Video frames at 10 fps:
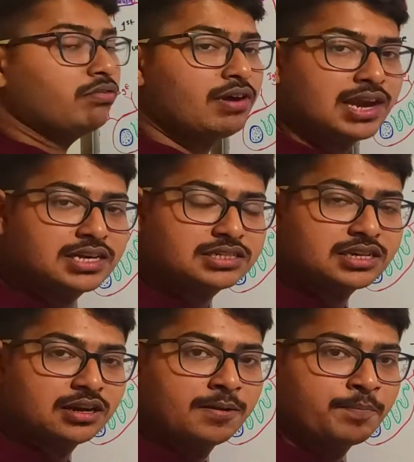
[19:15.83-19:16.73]
of
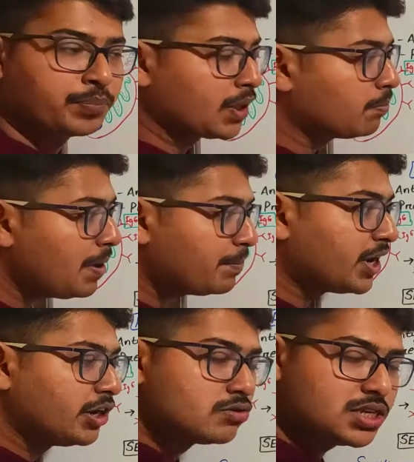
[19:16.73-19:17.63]
allergen by
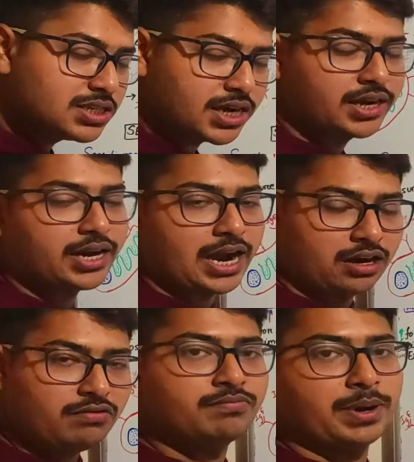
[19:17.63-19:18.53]
producing certain
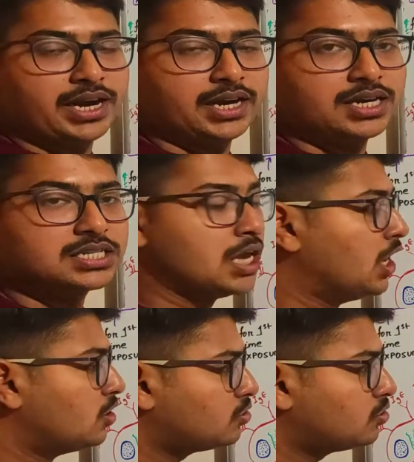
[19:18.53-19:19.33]
kind of mediators.